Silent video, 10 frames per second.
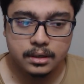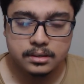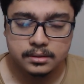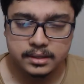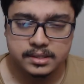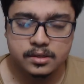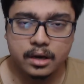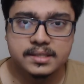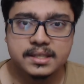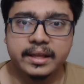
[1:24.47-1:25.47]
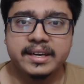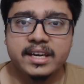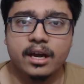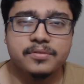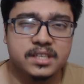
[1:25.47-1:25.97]
So this song is in the key
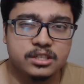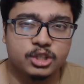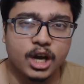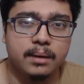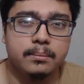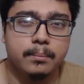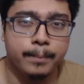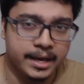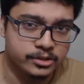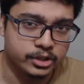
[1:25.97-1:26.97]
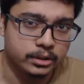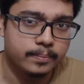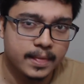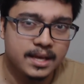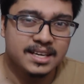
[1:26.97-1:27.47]
of C sharp major.
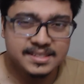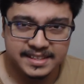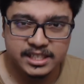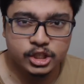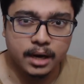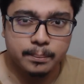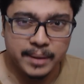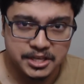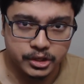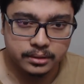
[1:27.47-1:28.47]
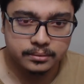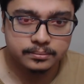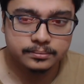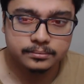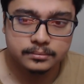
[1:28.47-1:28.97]
C sharp major.
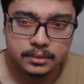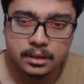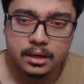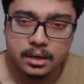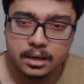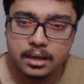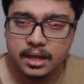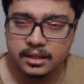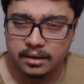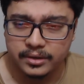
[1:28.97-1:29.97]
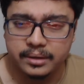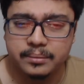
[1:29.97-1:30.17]
I love it.